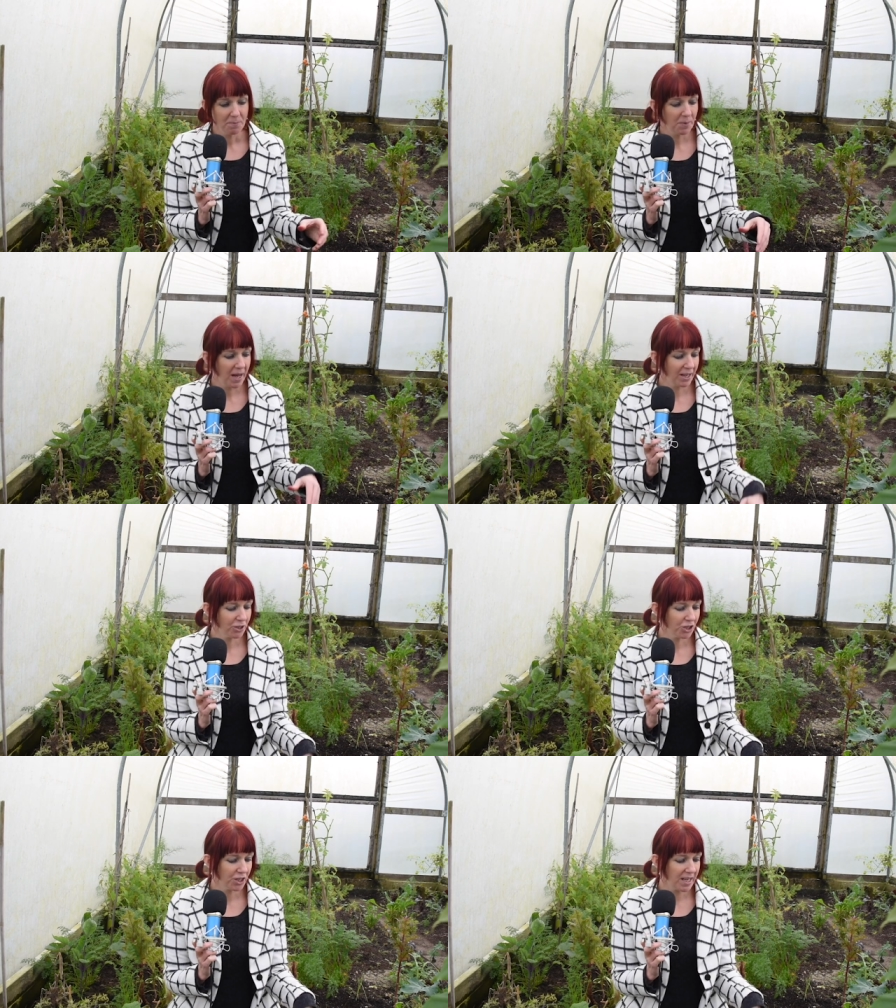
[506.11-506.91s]
But
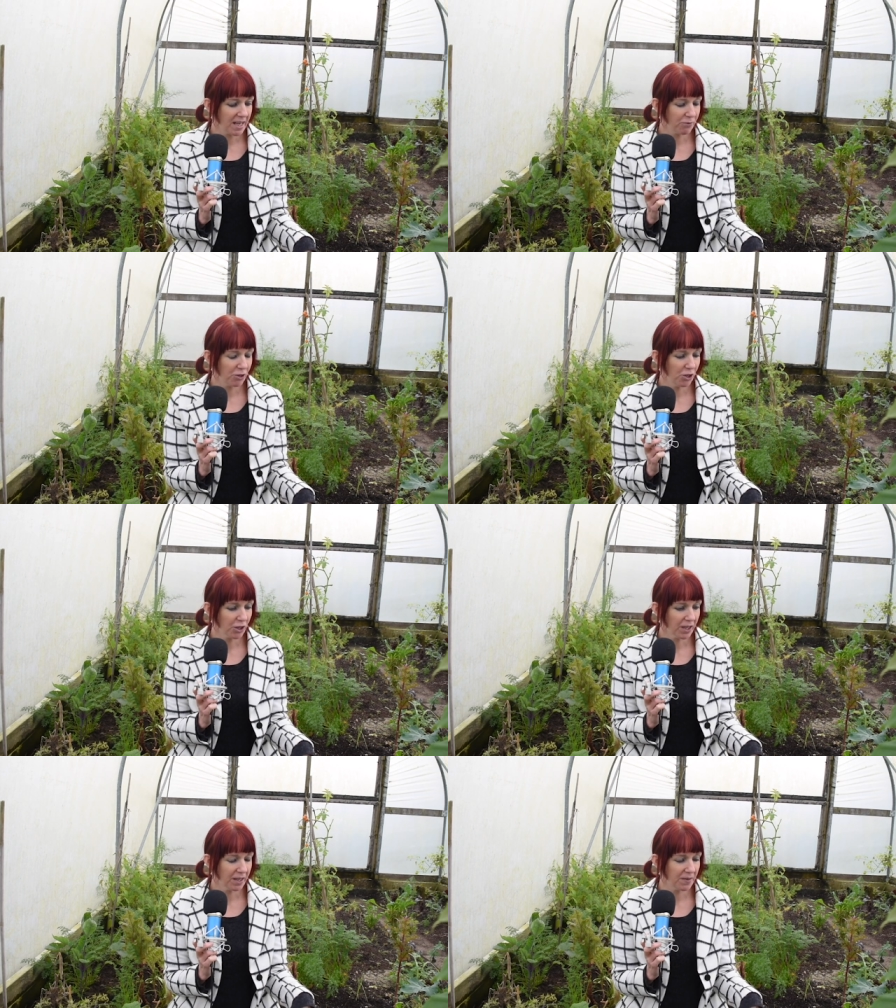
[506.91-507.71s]
actually, if you
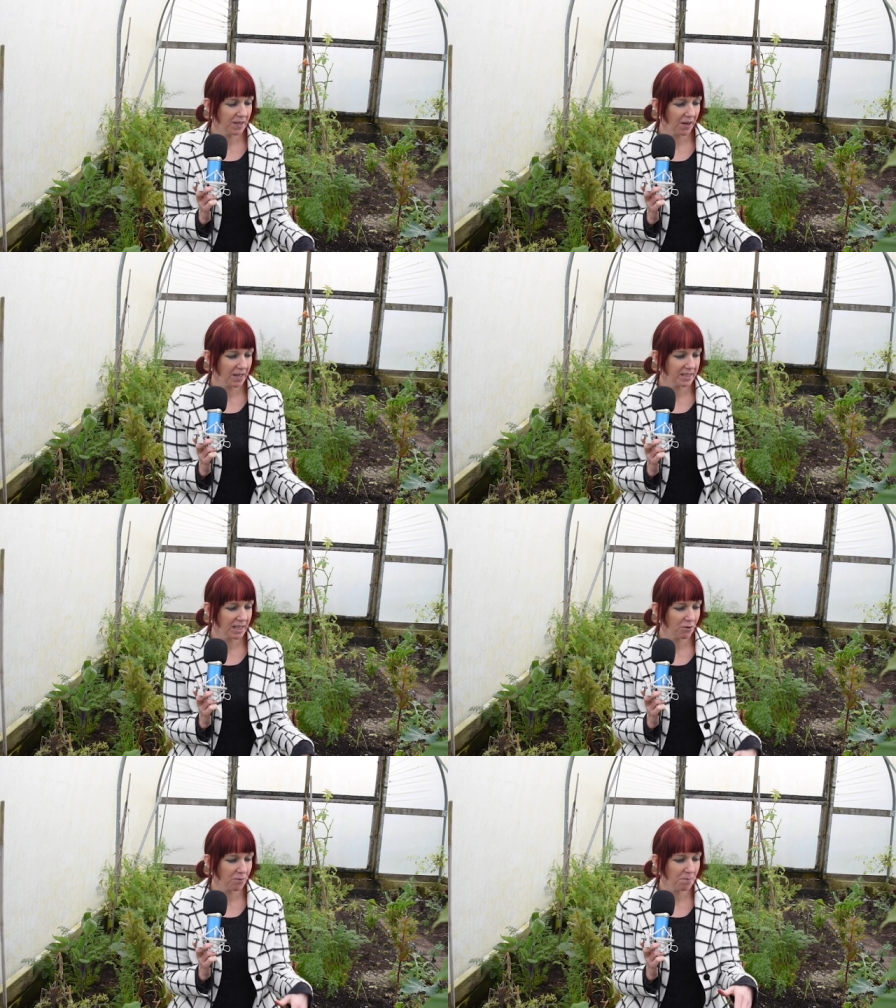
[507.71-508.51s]
look at the
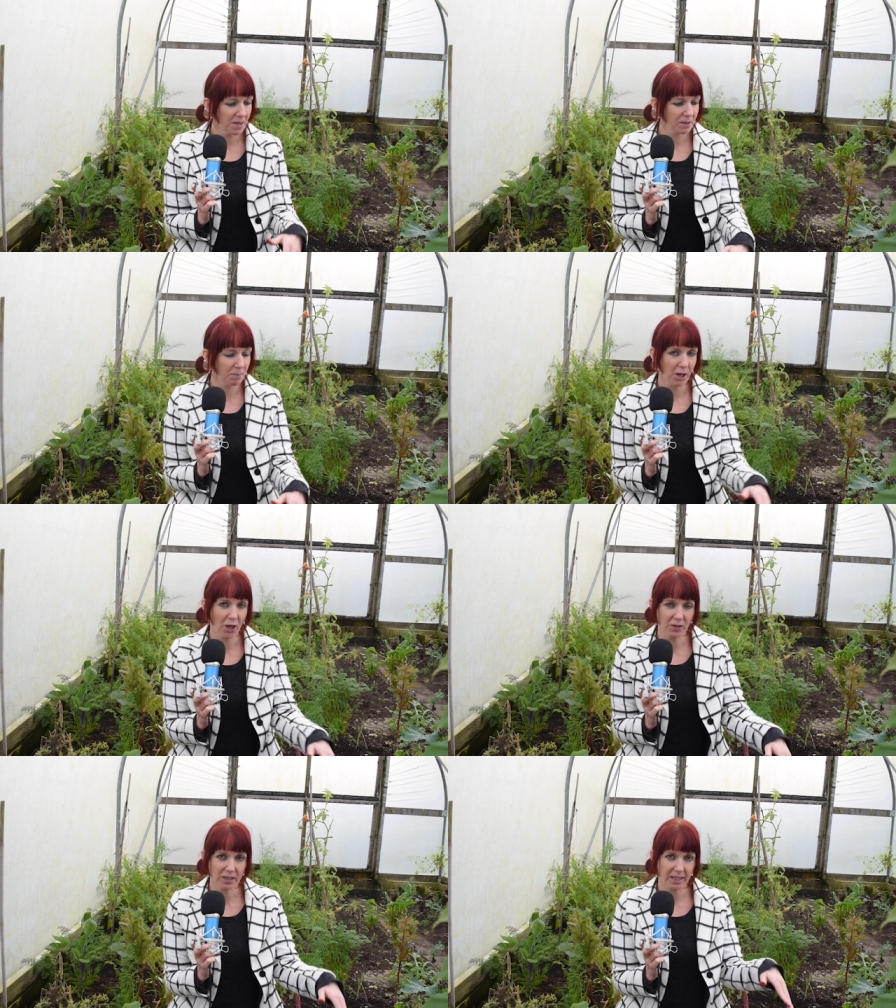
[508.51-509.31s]
idea of mixed
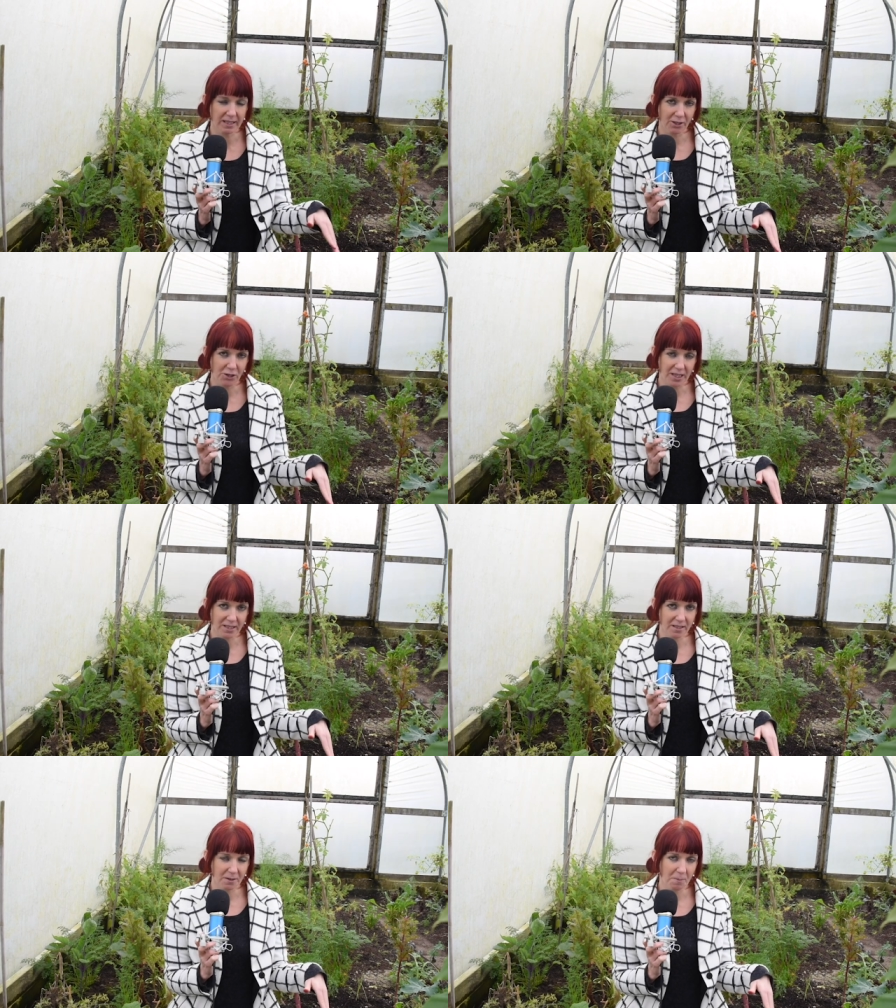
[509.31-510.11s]
planting, like you
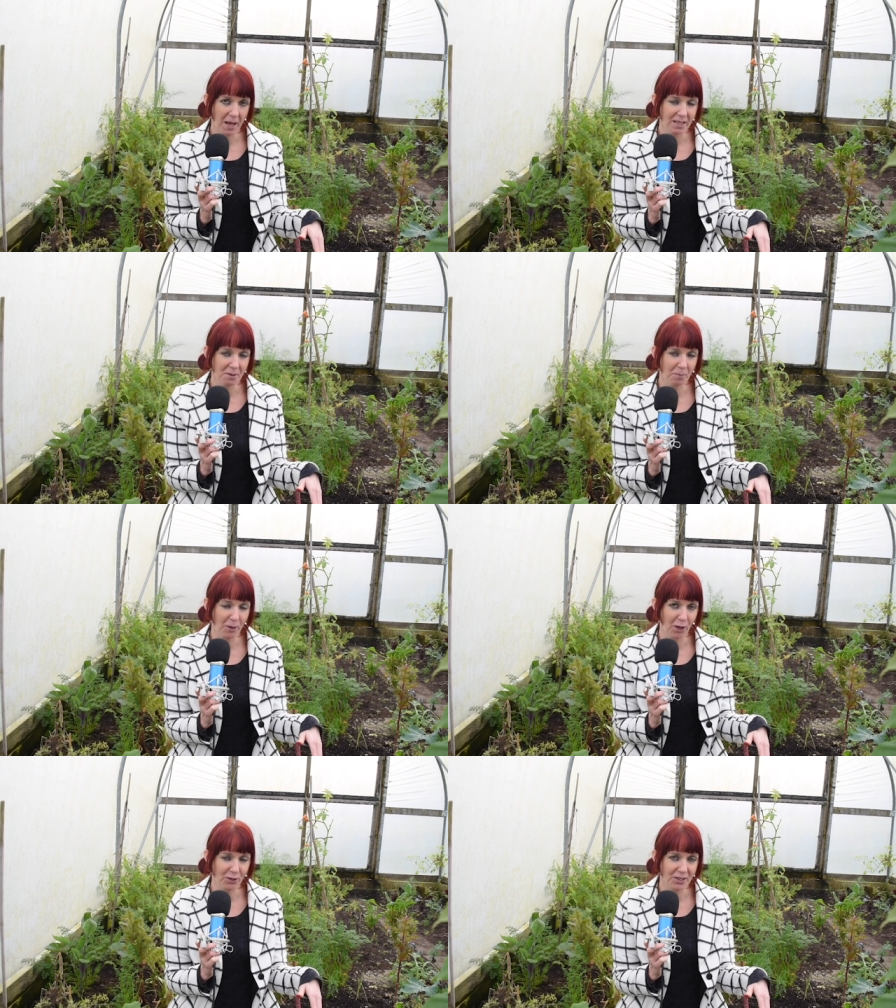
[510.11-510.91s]
get in companion
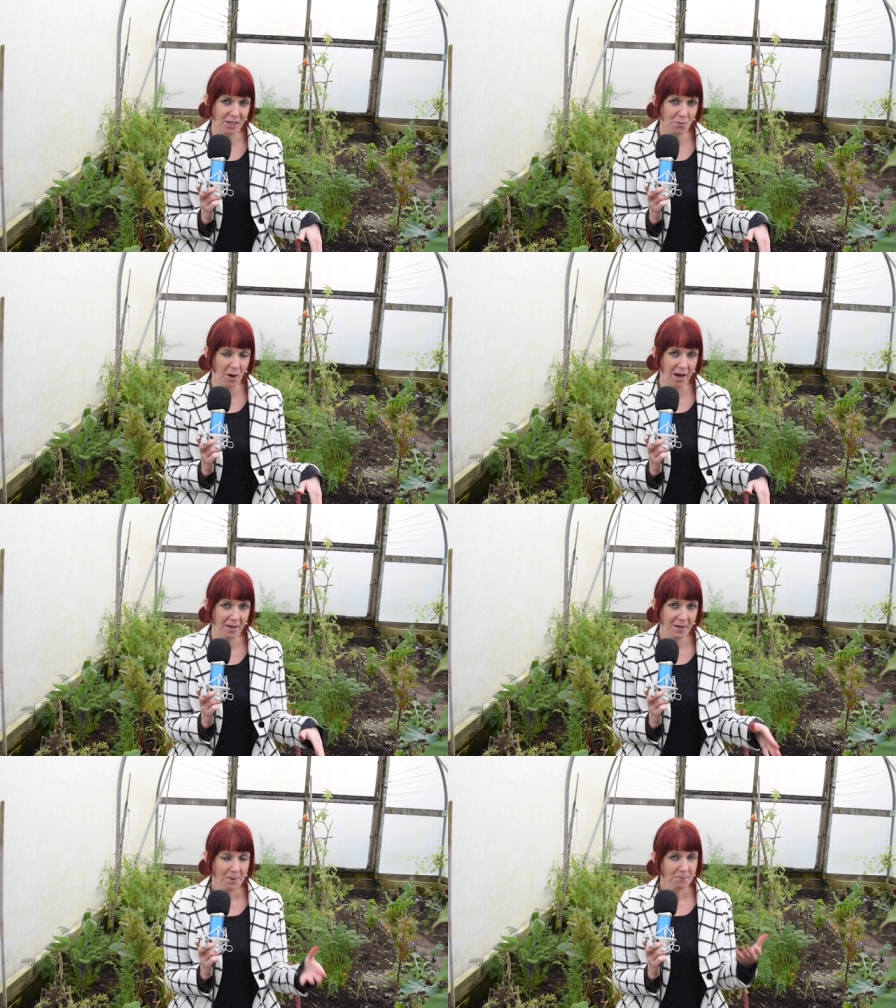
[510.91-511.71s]
planting, where